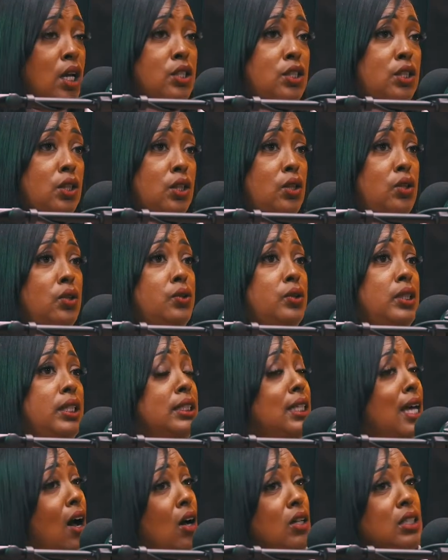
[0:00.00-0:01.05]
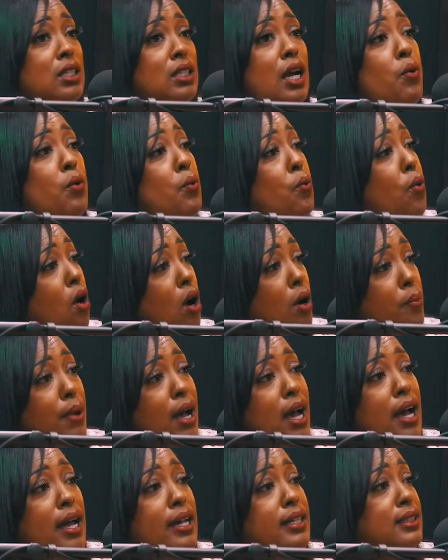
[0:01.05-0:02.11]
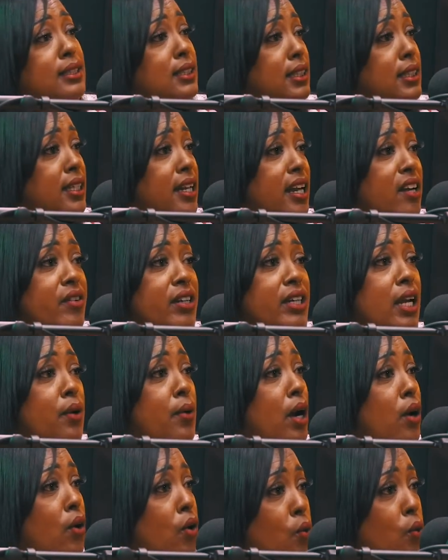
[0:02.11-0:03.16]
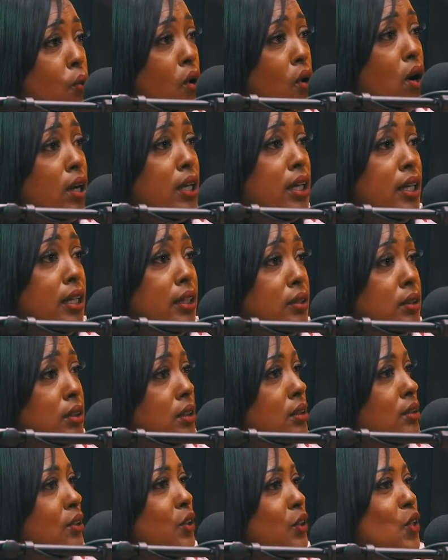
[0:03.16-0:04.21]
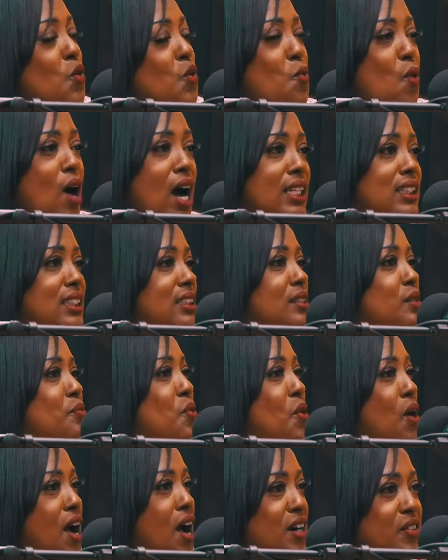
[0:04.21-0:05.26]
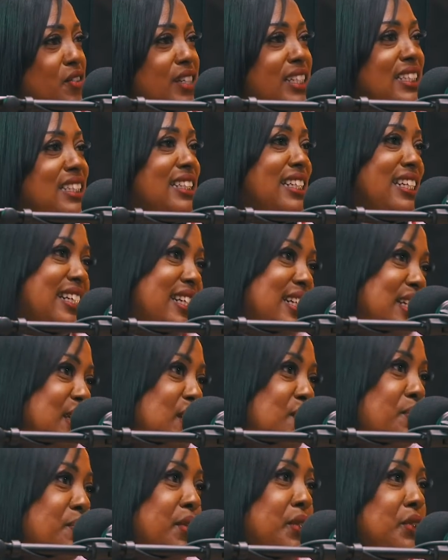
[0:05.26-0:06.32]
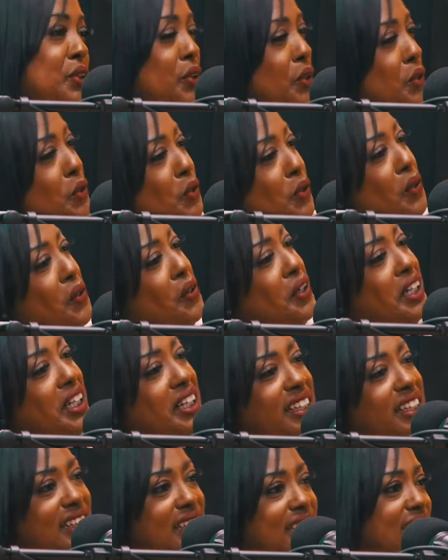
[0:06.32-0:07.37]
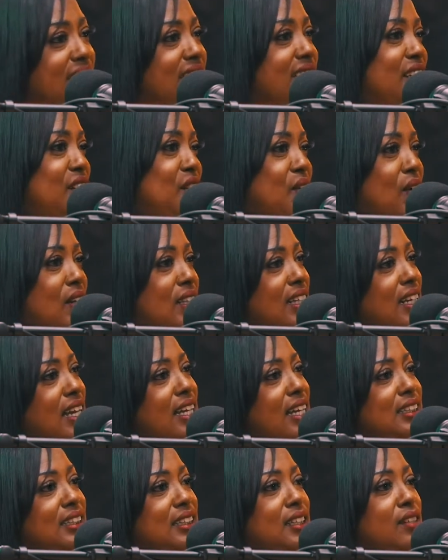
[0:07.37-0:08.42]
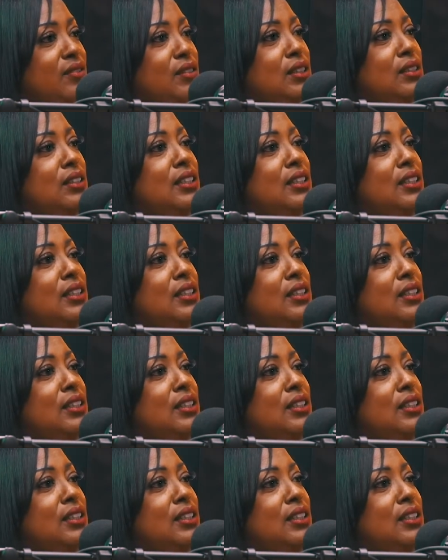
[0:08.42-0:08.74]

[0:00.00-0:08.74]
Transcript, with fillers: So this house that I would walk by and see every day while I go walking, you know, watching the progress, seeing it get built. You know, you go in there and look and all of that stuff. Of